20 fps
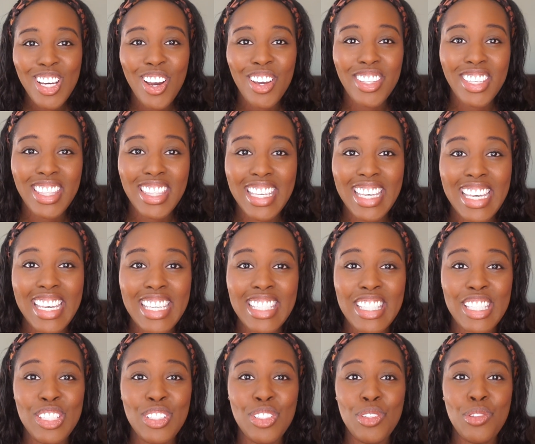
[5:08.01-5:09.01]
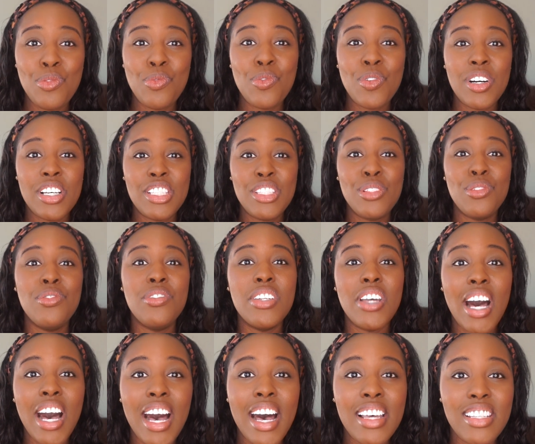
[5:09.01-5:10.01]
are the things that you want to
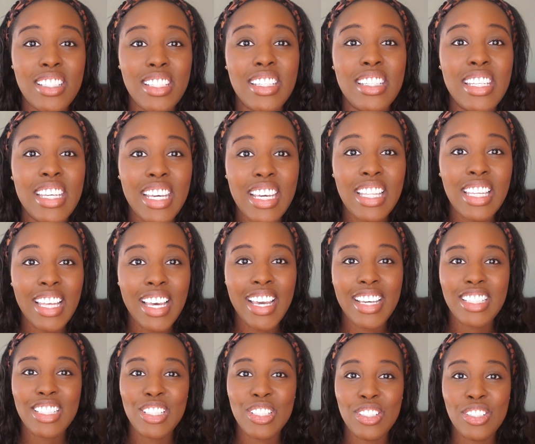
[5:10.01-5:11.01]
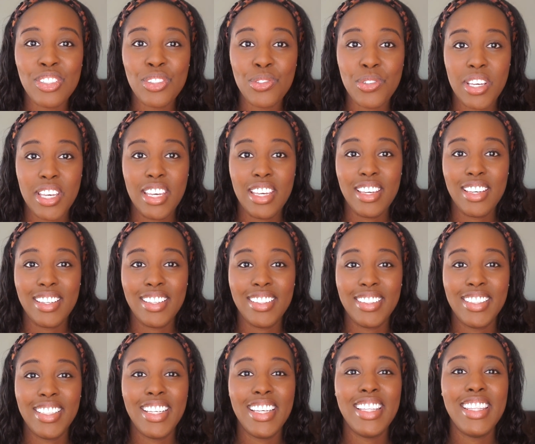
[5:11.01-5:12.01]
not neglect doing.
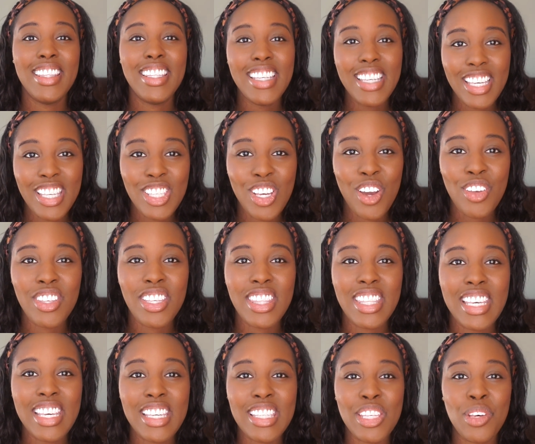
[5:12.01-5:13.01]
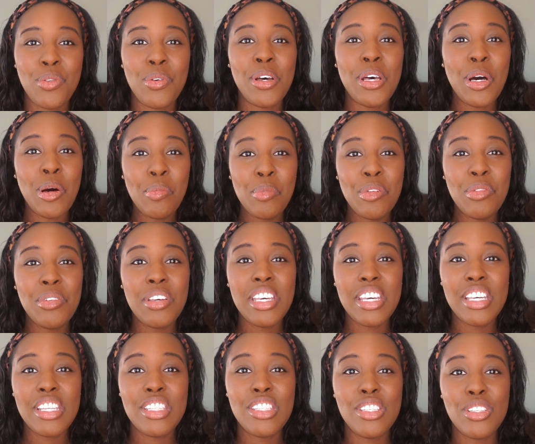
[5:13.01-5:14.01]
These are the things that will help you
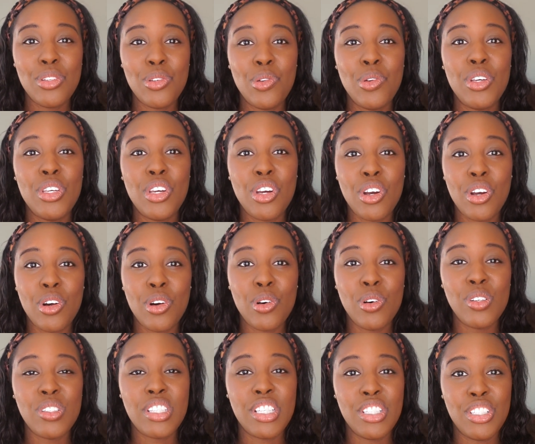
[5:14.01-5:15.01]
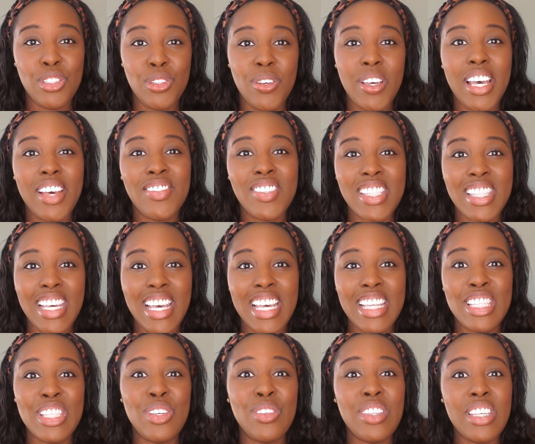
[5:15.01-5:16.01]
get to your goals that you have
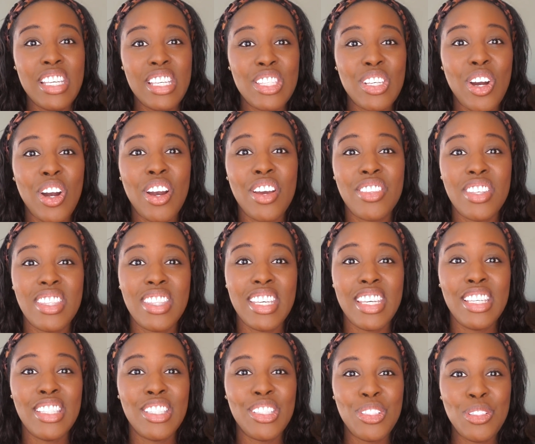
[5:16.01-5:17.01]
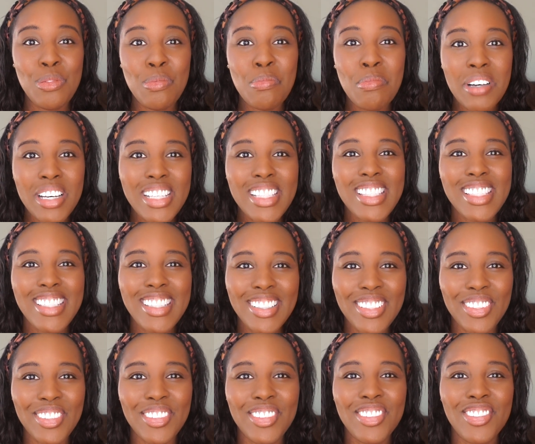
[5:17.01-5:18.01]
set. So these are the things that you must
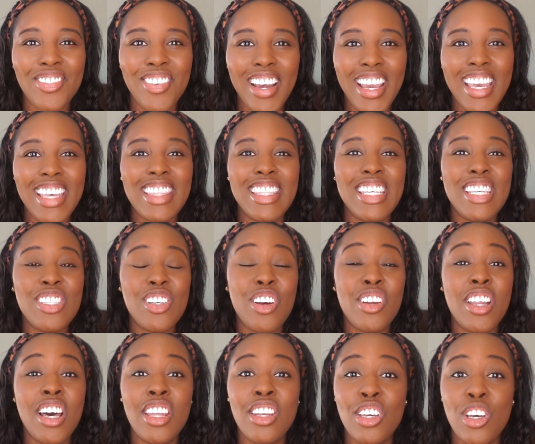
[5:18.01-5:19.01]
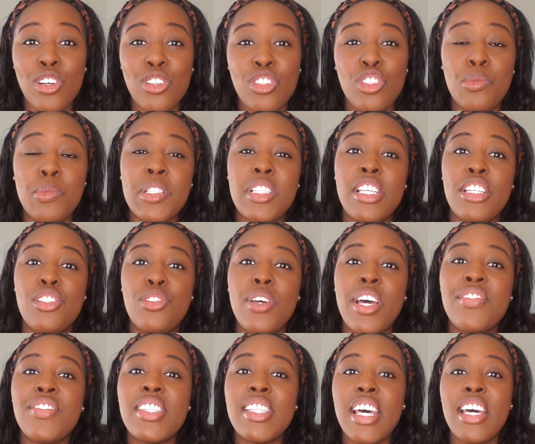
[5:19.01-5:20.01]
do, right? These are non-negotiables that you
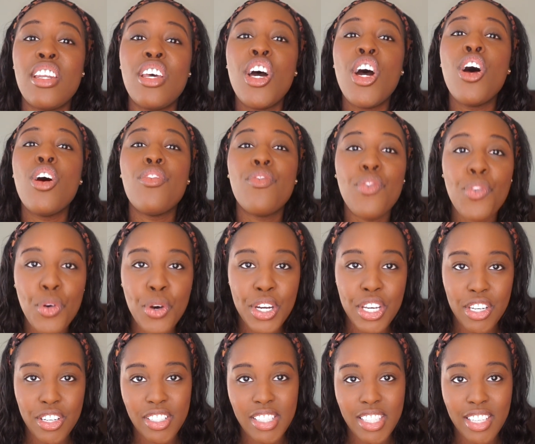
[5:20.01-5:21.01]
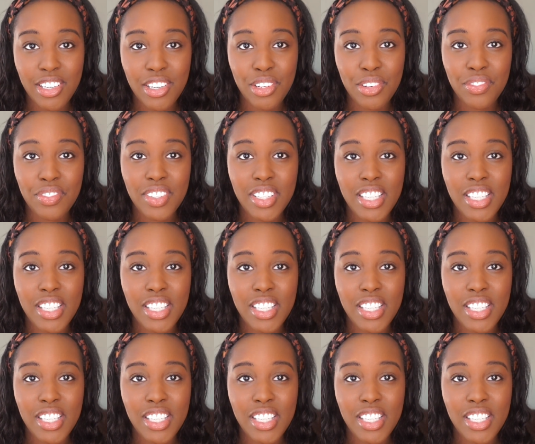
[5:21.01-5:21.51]
have set for yourself.